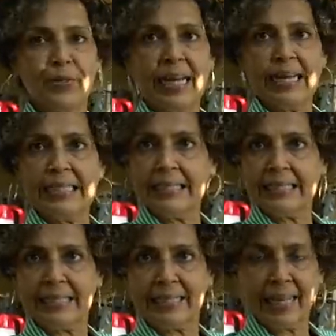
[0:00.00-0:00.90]

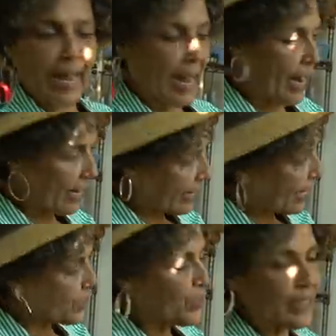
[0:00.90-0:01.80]
days, I had
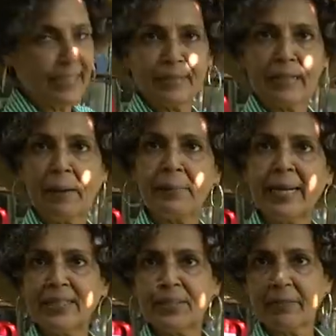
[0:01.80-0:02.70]
actually I
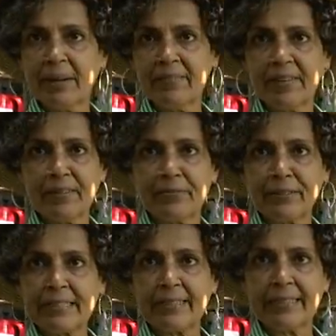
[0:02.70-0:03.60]
planted my very
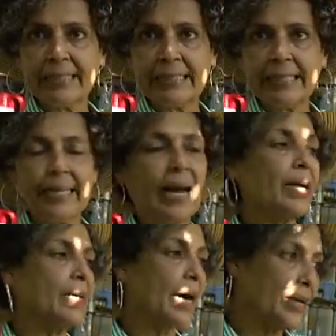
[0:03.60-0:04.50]
first garden, and
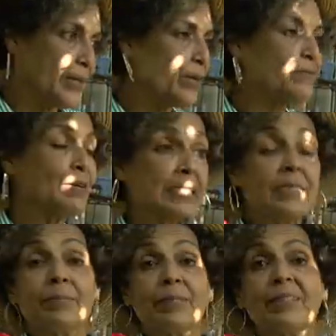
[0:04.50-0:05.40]
I got enough
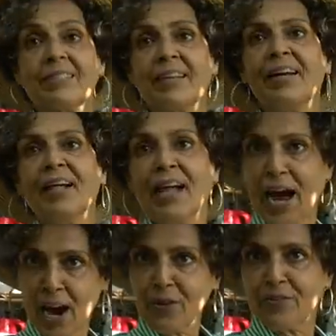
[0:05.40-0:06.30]
vegetables
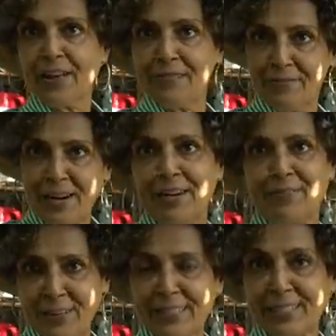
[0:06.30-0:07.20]
out of that very
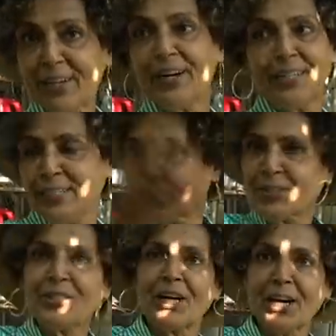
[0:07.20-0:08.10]
first garden
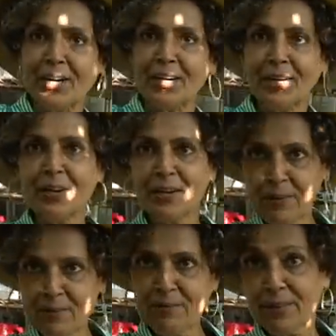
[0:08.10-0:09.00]
to share
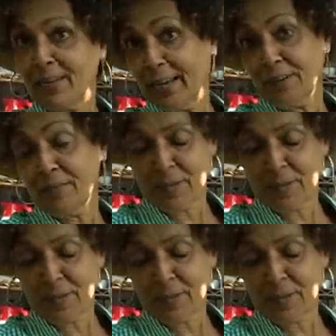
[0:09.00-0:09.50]
with a lot of